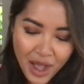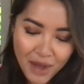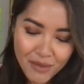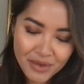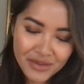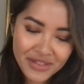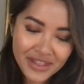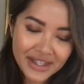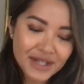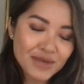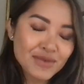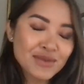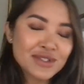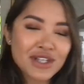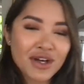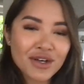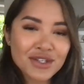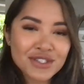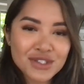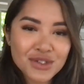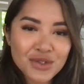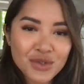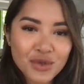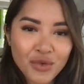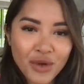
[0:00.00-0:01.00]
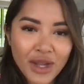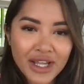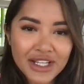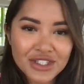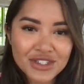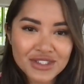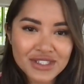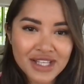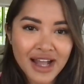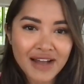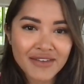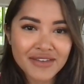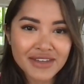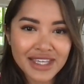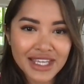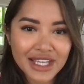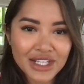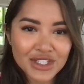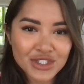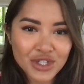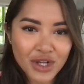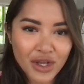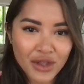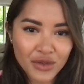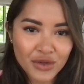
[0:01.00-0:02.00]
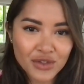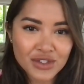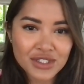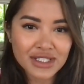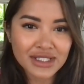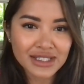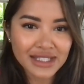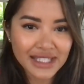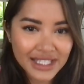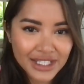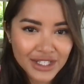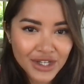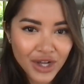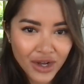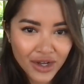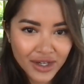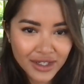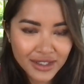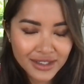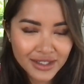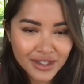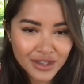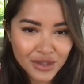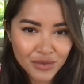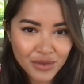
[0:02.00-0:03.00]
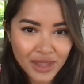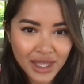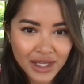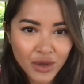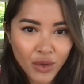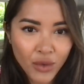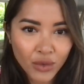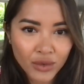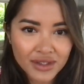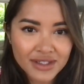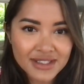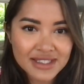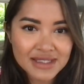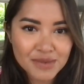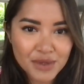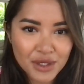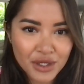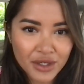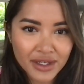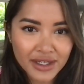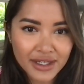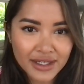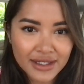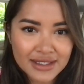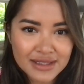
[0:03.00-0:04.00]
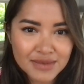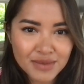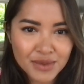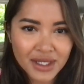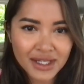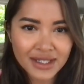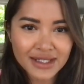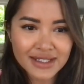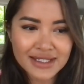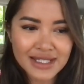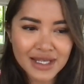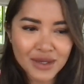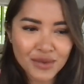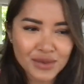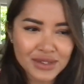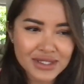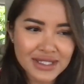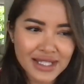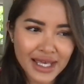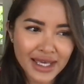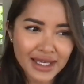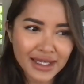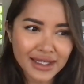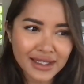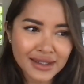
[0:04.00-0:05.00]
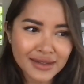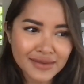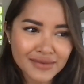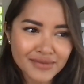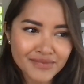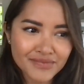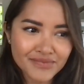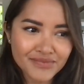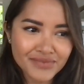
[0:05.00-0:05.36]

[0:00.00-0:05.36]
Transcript: but then it was also great just having each other to lean on through that whole experience, because it was like